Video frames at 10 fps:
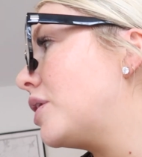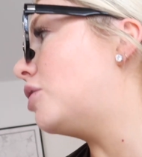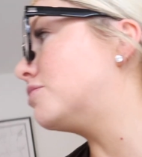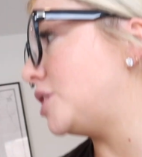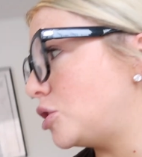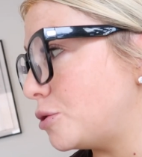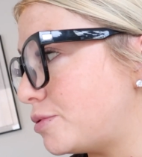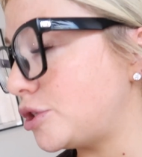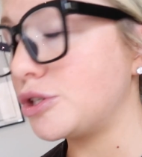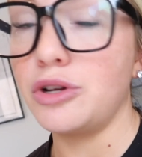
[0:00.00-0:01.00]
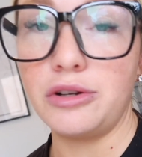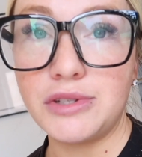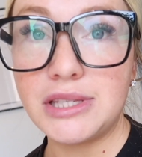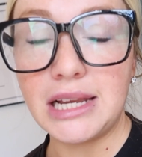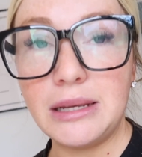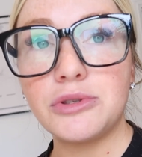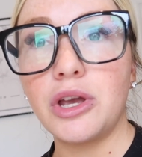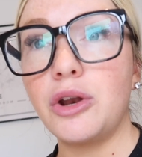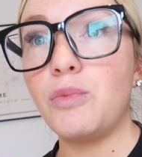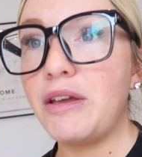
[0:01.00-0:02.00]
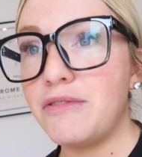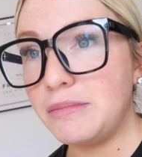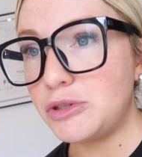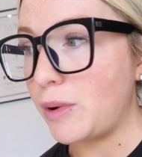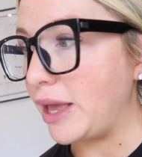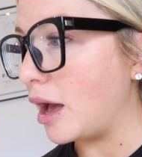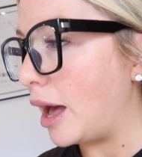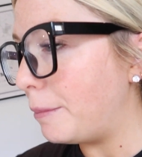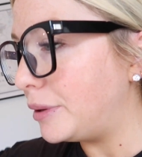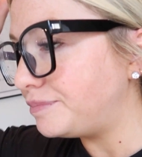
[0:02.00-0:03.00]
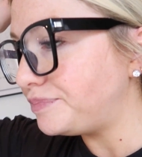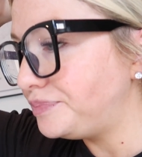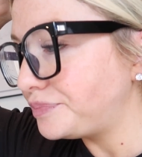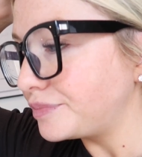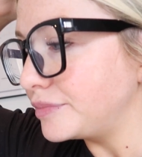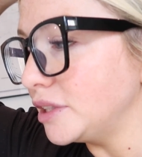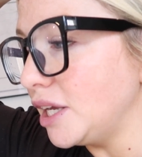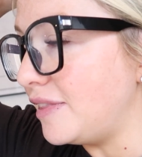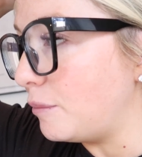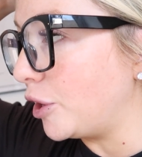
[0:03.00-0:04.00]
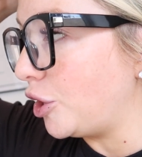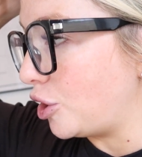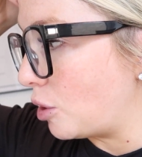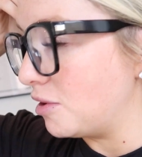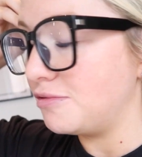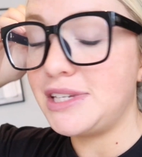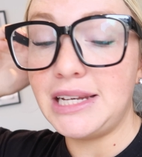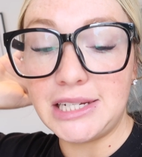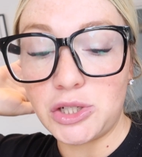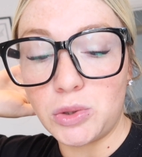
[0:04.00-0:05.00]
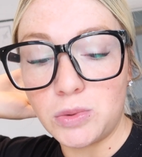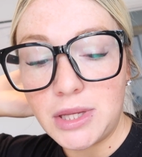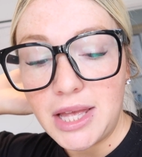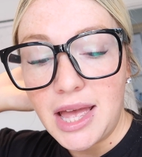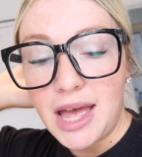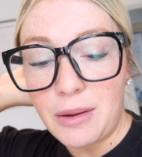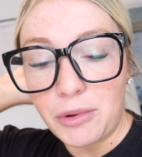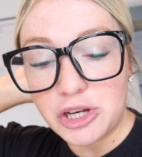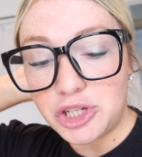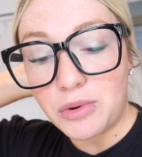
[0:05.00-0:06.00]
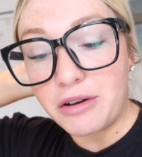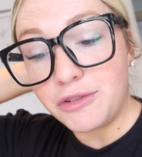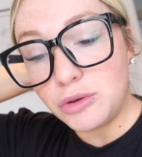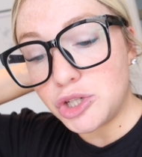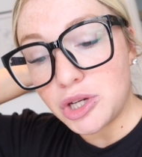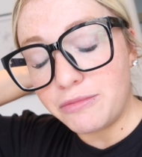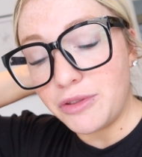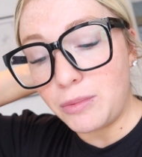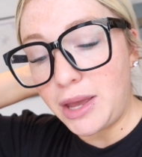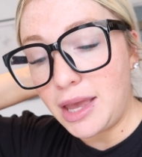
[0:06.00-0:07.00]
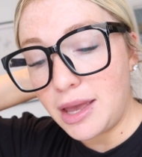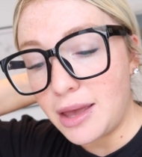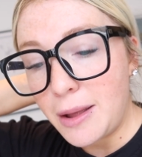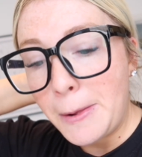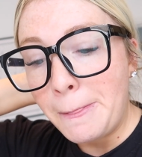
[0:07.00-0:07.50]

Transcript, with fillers: Obviously Cooper's just gone off to sleep. So I'm gonna wait for him to wake up and then we're gonna go off to Lidl and we're gonna do our food shop for the week.